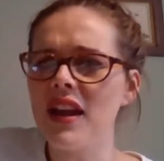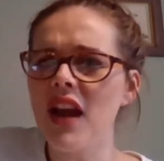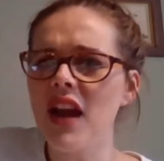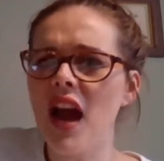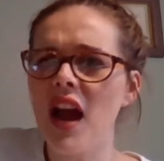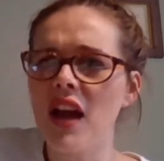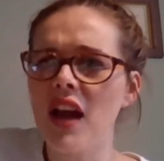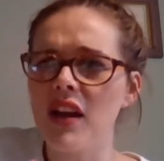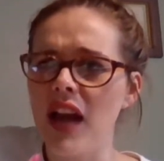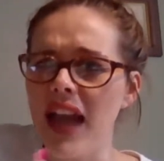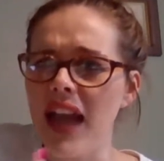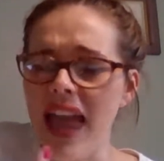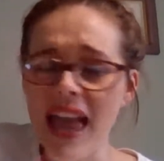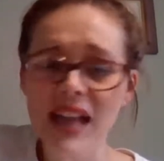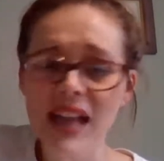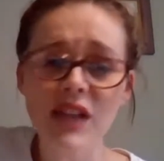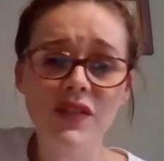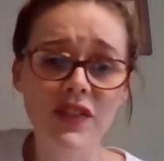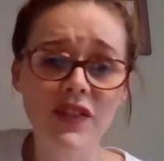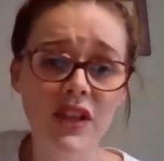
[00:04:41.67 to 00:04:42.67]

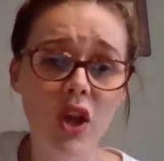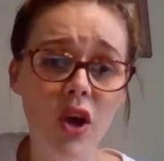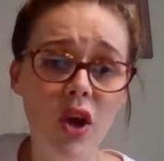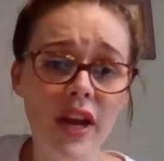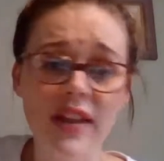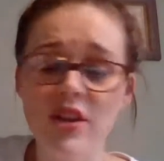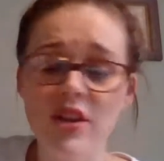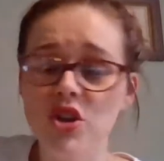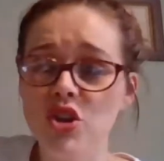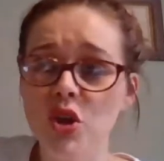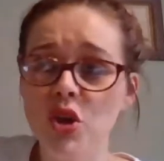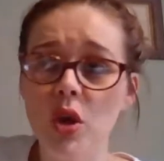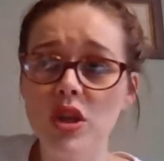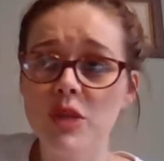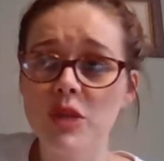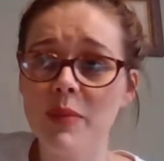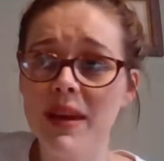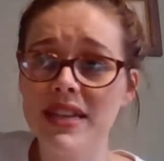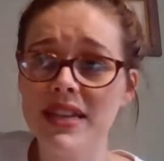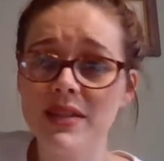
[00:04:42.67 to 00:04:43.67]
hell of a lot in the short
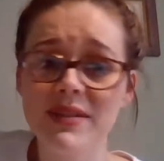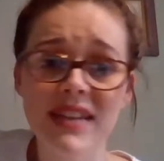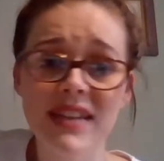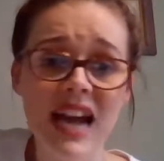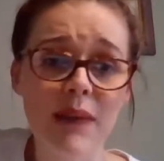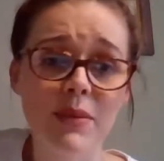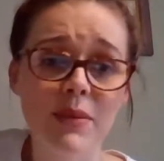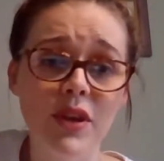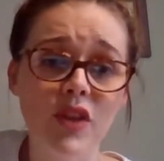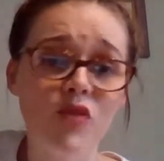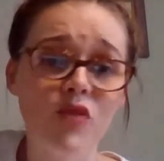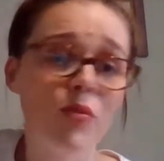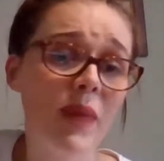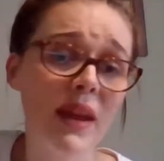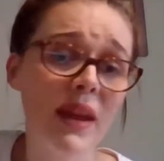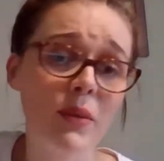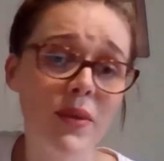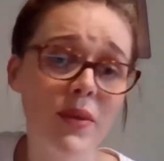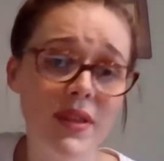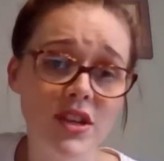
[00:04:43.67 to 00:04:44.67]
space of time that you've
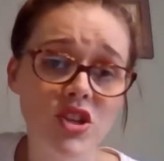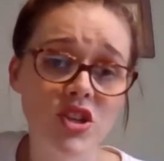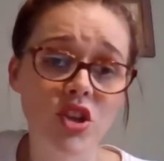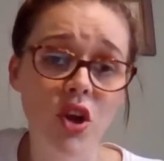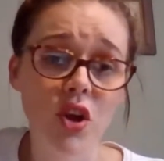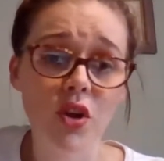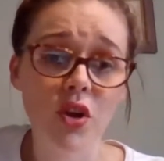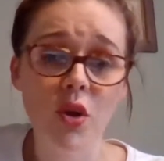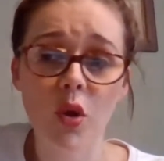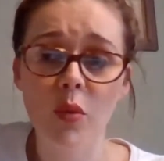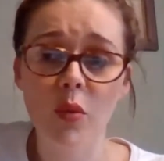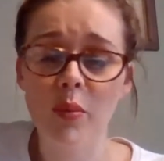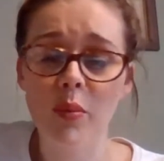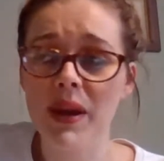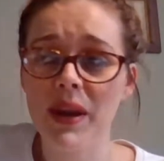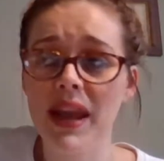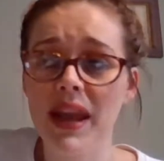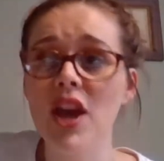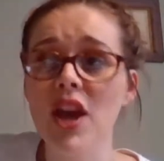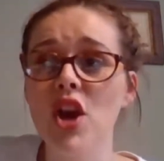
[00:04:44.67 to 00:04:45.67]
been with a certain
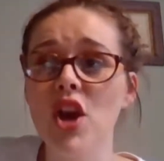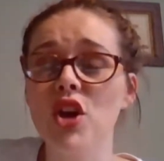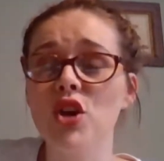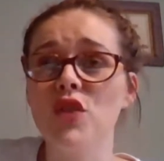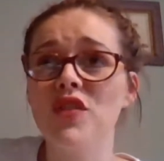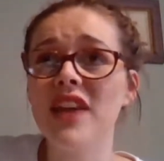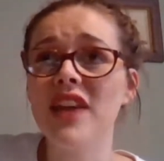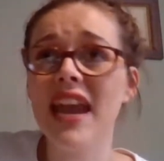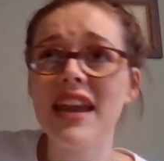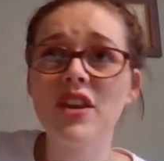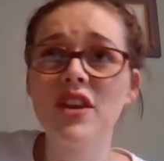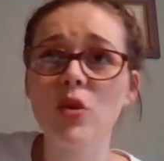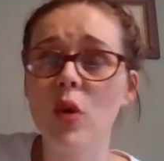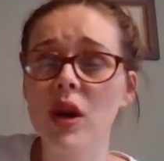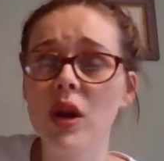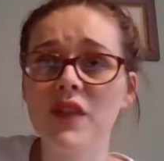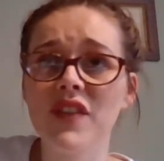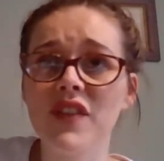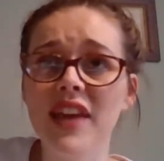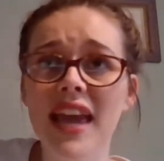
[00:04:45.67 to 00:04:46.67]
company? You've gained
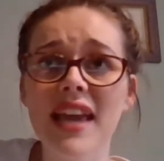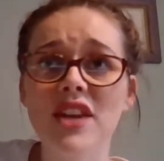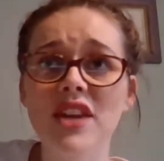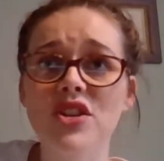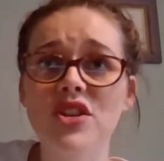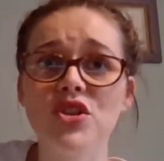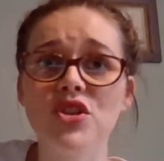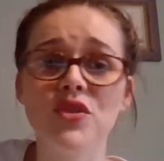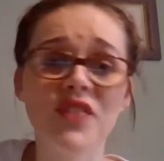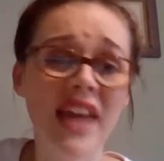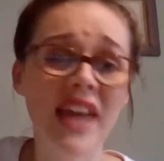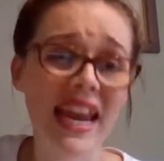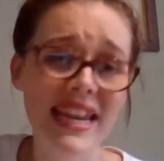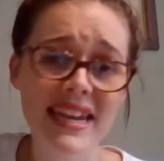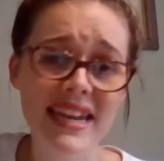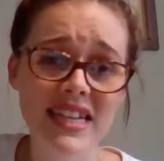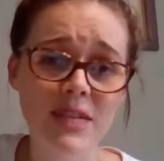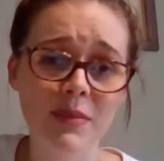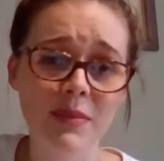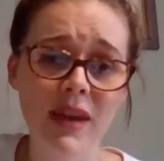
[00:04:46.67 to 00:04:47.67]
qualifications, you've gained
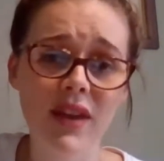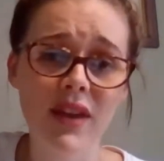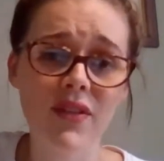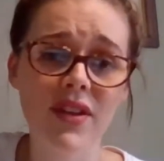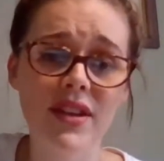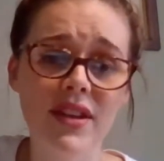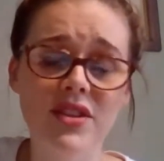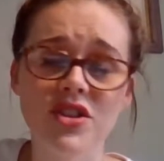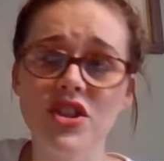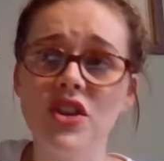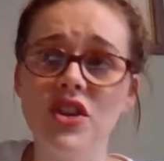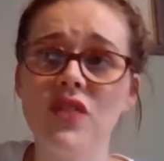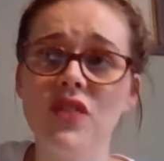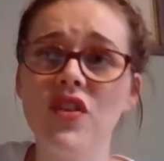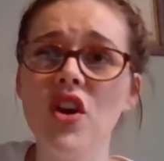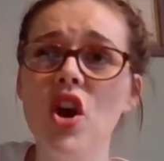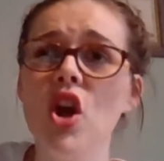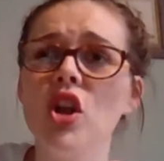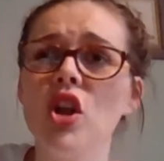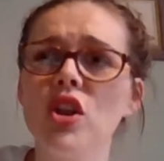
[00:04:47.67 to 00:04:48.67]
experience, you've
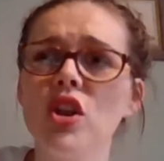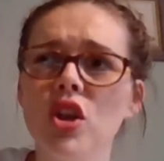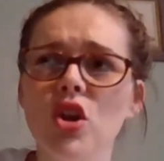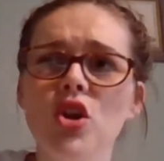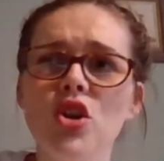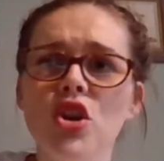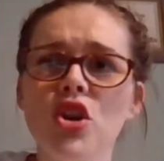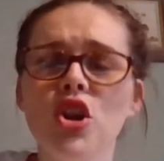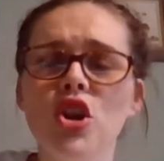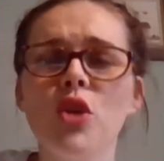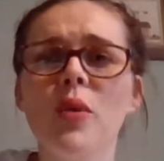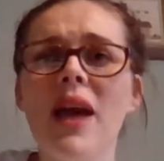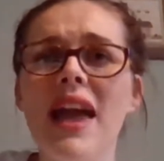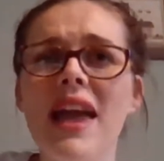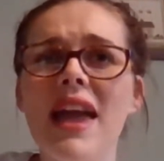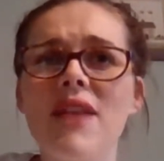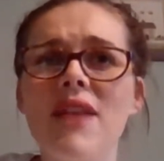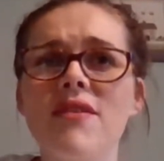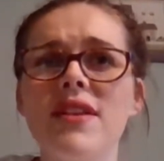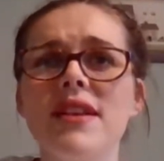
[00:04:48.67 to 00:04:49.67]
learnt new
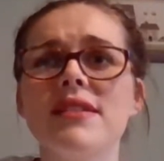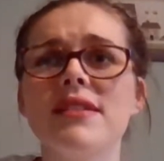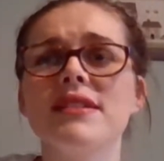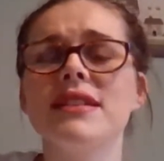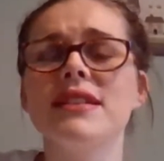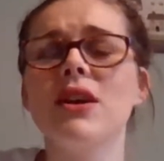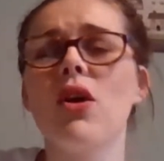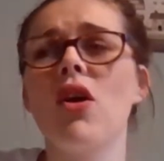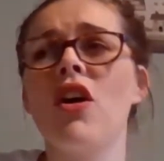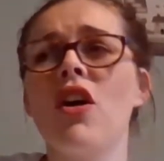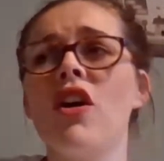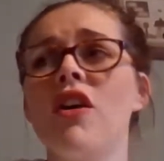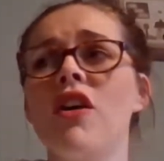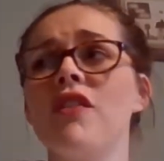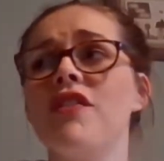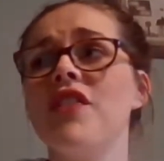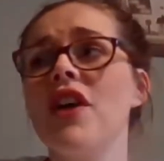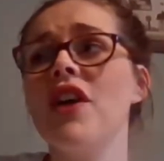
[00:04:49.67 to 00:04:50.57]
areas of